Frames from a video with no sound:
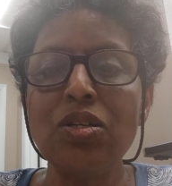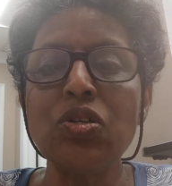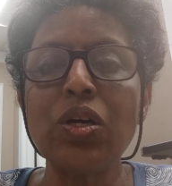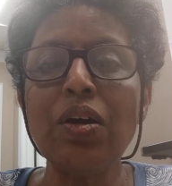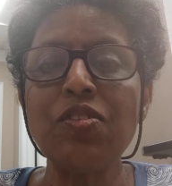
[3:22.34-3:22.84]

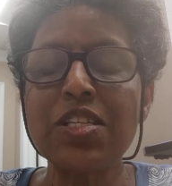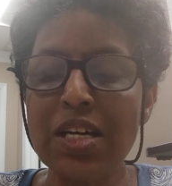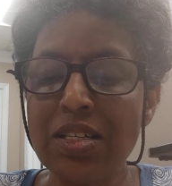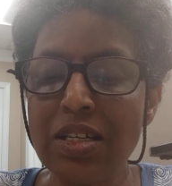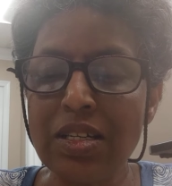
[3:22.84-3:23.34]
to give
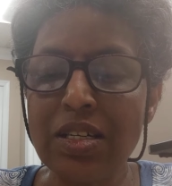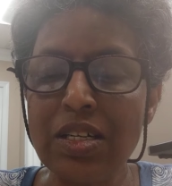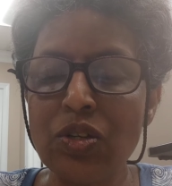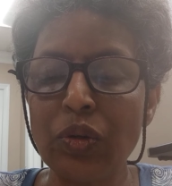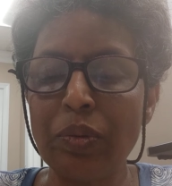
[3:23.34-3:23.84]
subtlety
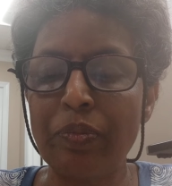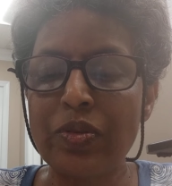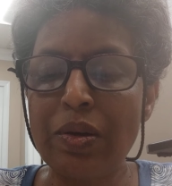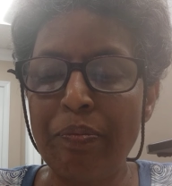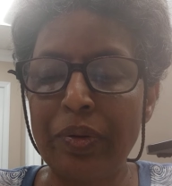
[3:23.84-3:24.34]
to the
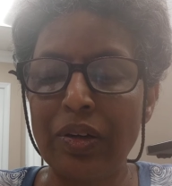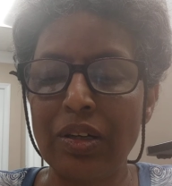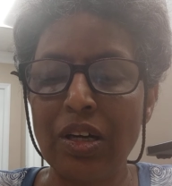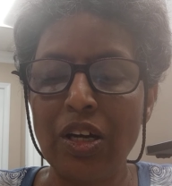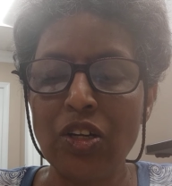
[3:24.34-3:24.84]
simple,
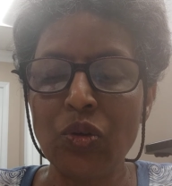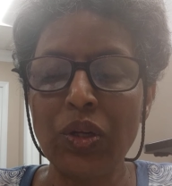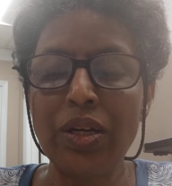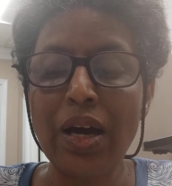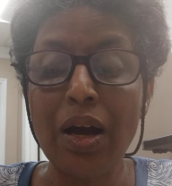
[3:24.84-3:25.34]
to
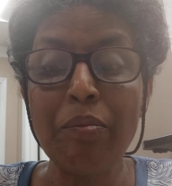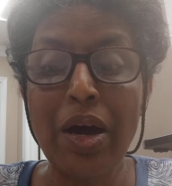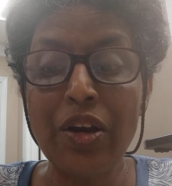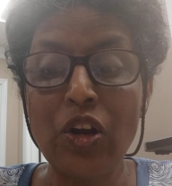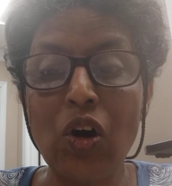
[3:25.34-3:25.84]
the young
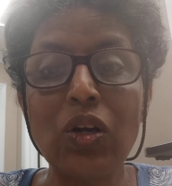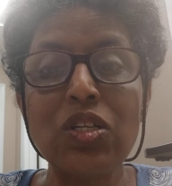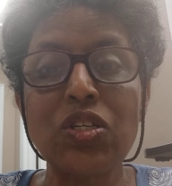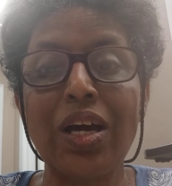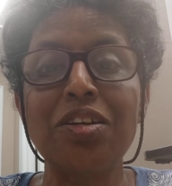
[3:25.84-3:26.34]
man
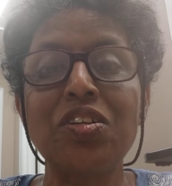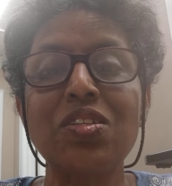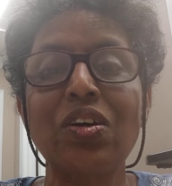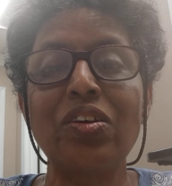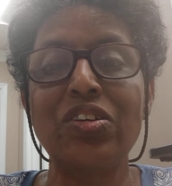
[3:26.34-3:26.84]
knowledge and
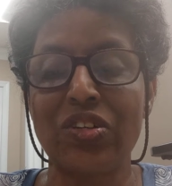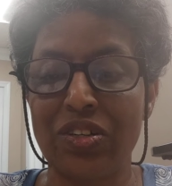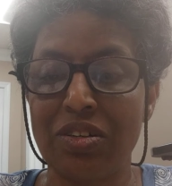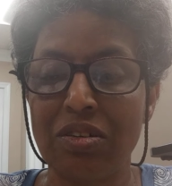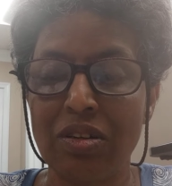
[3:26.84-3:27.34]

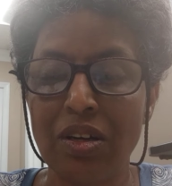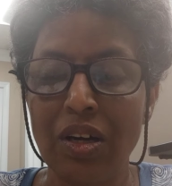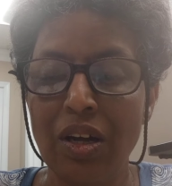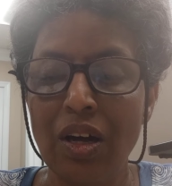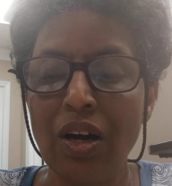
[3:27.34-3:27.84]
discretion.
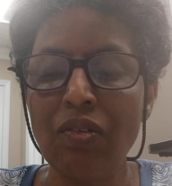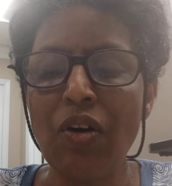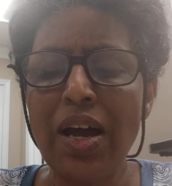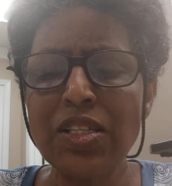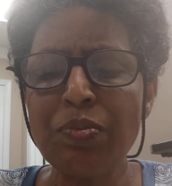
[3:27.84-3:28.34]
A
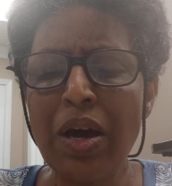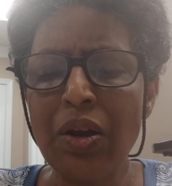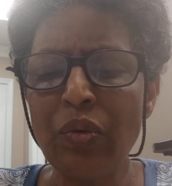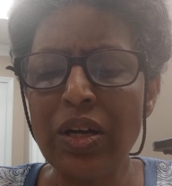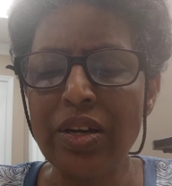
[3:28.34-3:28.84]
wise
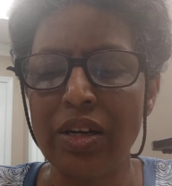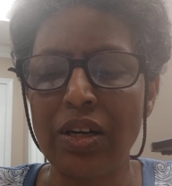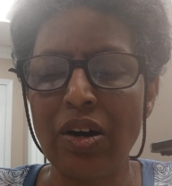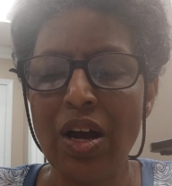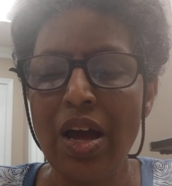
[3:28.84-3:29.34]
man will
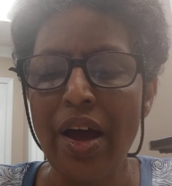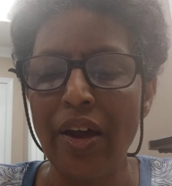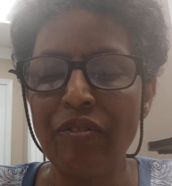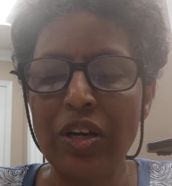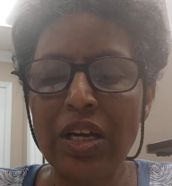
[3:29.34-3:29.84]
hear
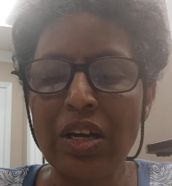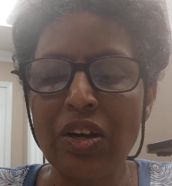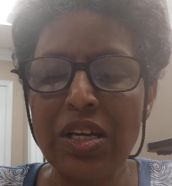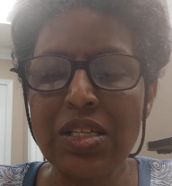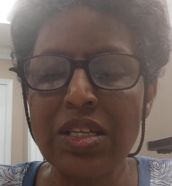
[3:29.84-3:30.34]
and will
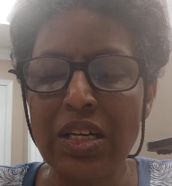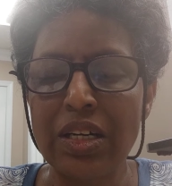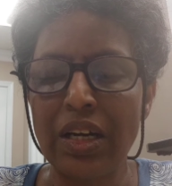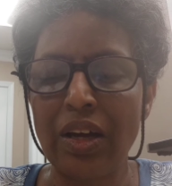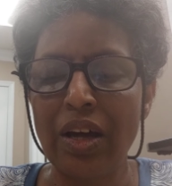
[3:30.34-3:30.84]
increase
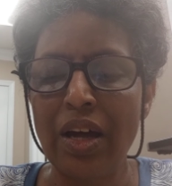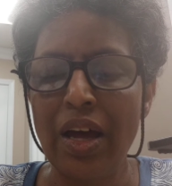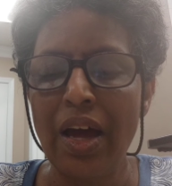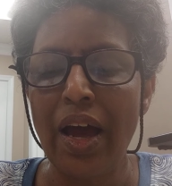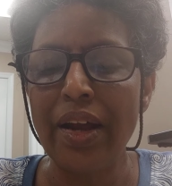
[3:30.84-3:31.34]
learning,
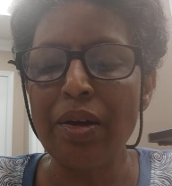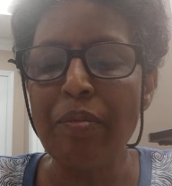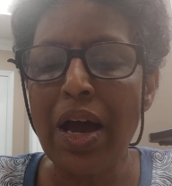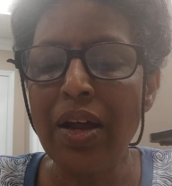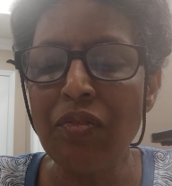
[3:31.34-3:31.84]
and a
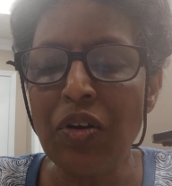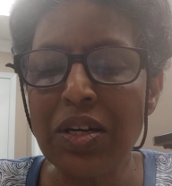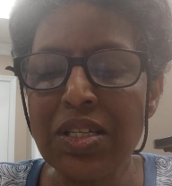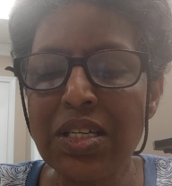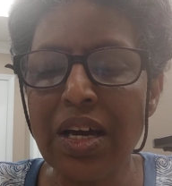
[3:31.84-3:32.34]
man of
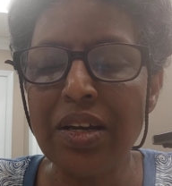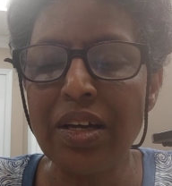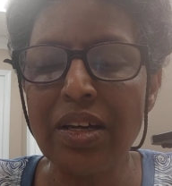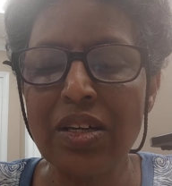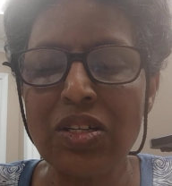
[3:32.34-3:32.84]

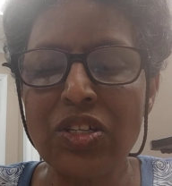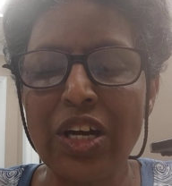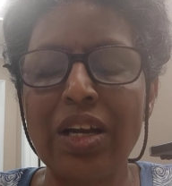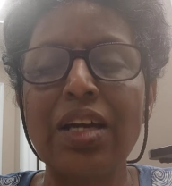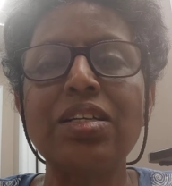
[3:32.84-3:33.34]
understanding
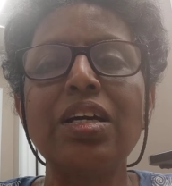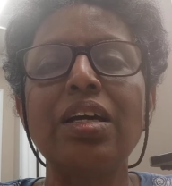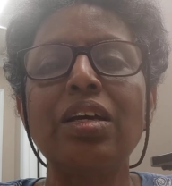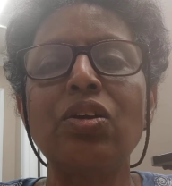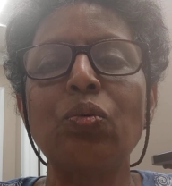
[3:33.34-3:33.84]
shall
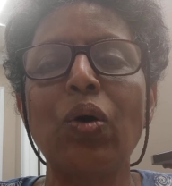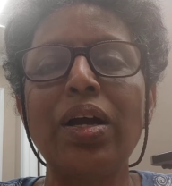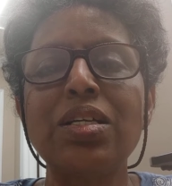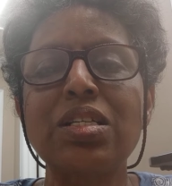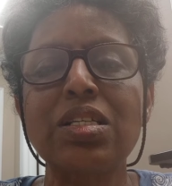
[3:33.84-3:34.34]
attain into
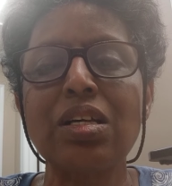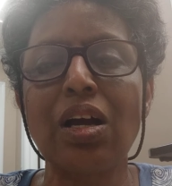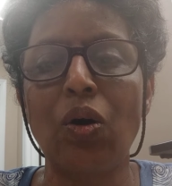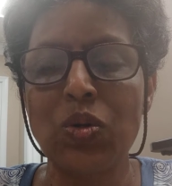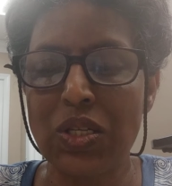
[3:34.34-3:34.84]
wise
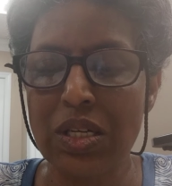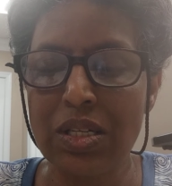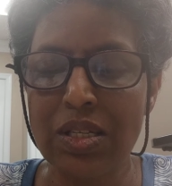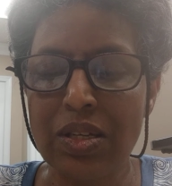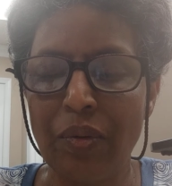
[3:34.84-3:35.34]

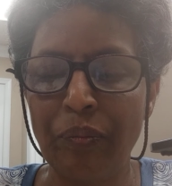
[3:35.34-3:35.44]
counsels.